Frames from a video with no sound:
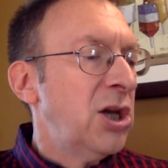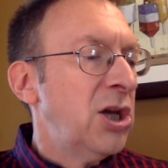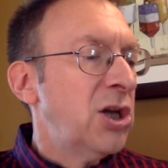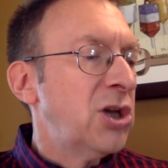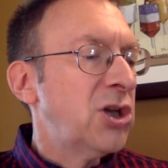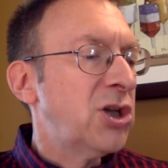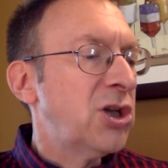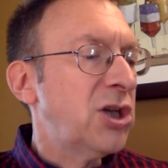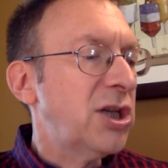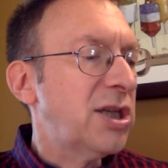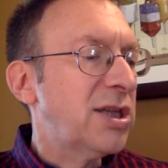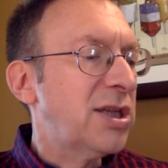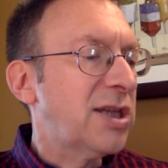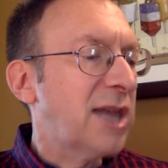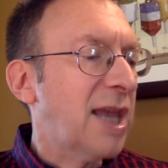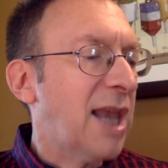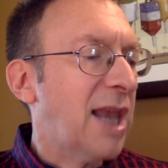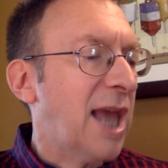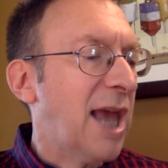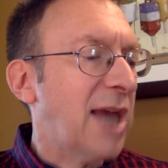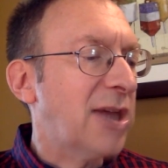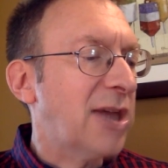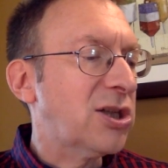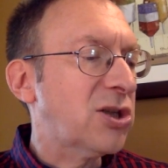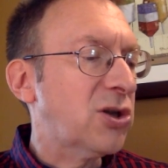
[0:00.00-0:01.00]
"She said
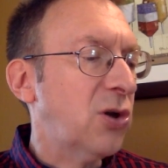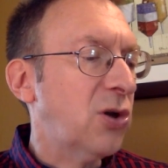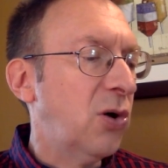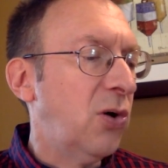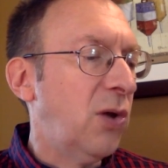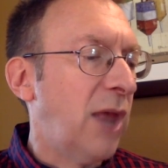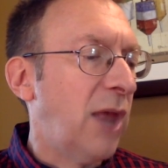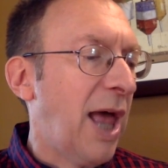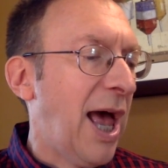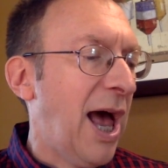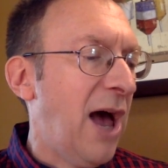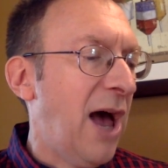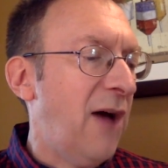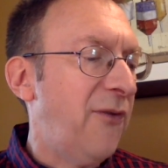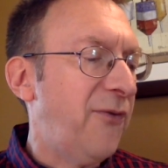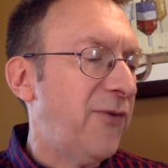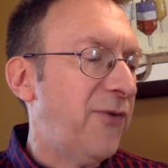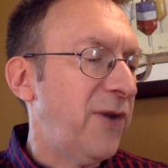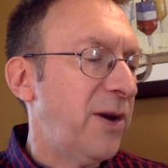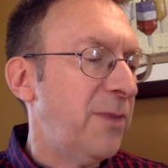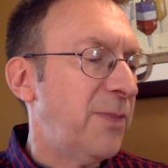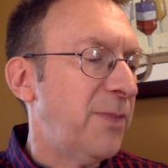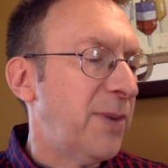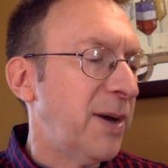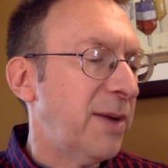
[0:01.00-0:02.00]
I stole
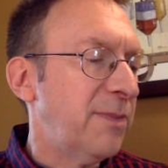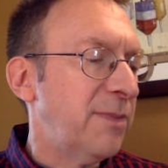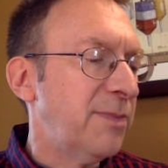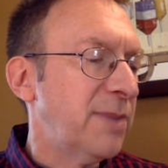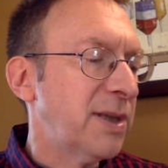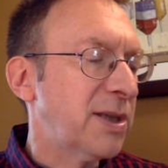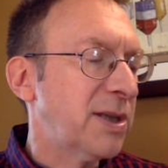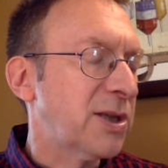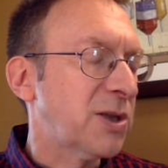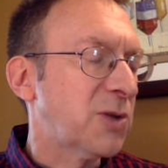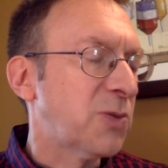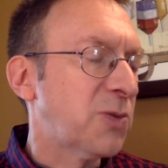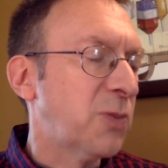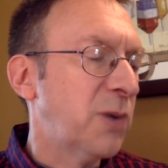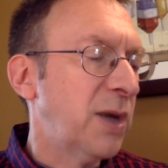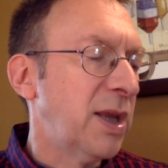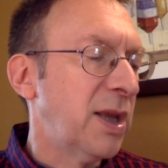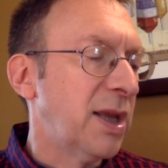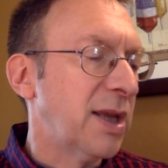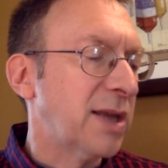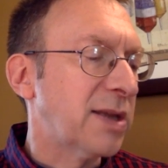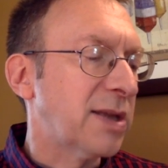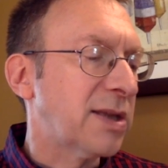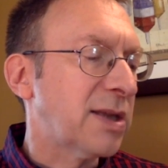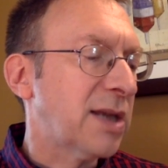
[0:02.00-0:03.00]
Alfie, but Mrs.
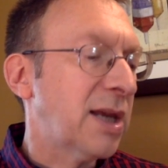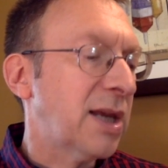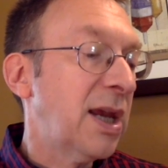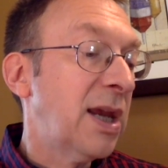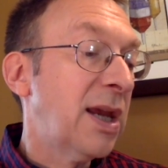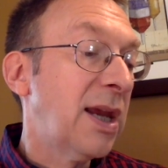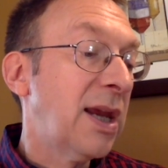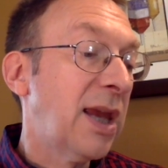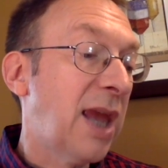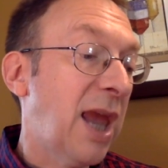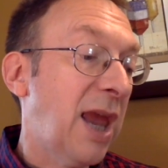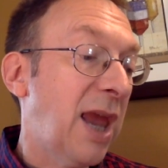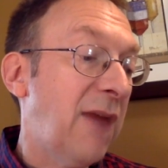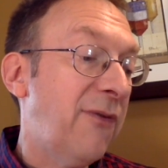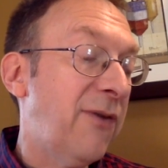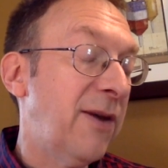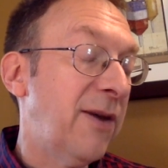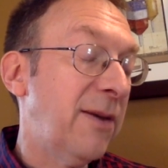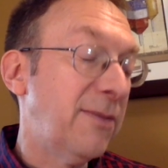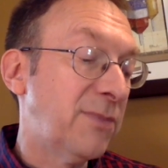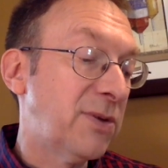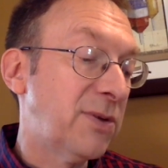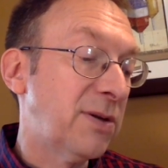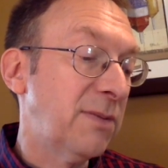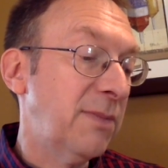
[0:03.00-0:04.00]
Willis gave
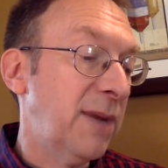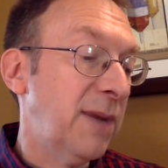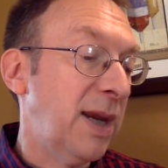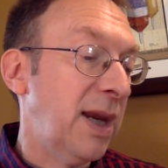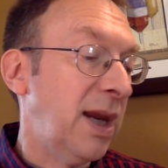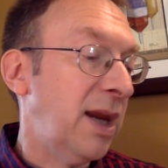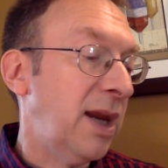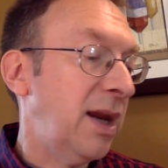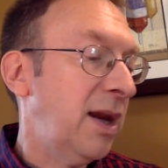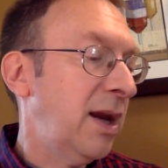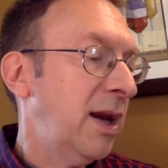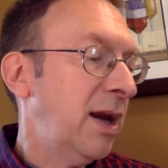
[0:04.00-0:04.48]
him to me.